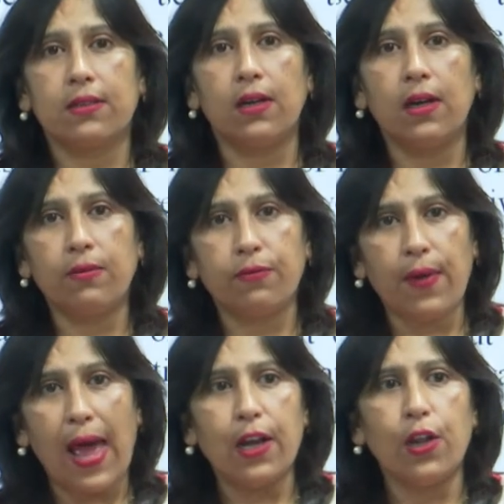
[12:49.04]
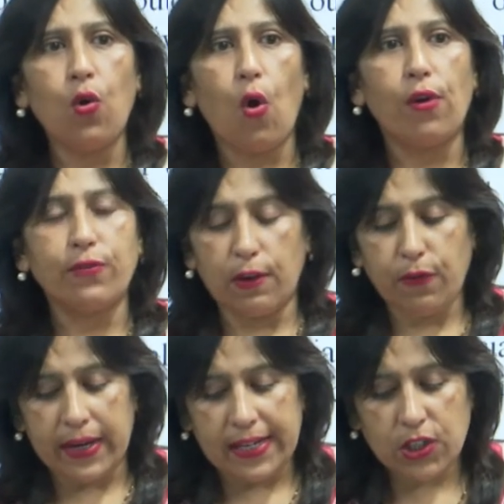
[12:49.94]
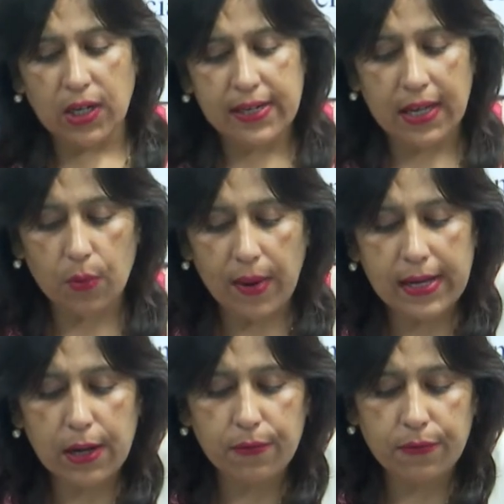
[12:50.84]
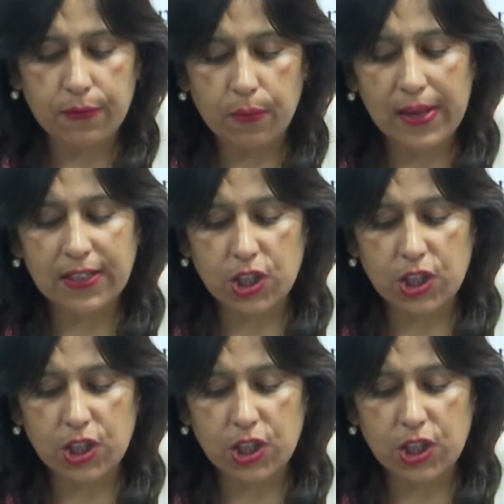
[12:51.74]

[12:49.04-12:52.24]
the value of the financial derivative will